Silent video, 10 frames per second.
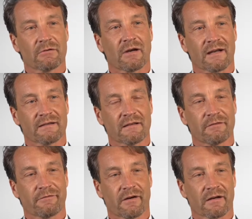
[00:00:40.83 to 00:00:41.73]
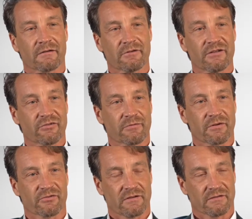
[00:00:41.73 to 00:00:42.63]
to identify regional
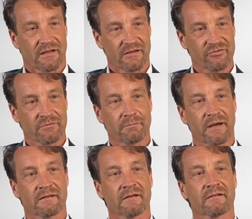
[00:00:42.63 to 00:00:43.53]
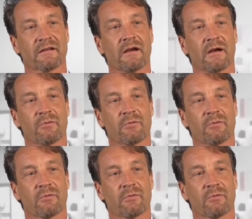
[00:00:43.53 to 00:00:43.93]
specialization patterns,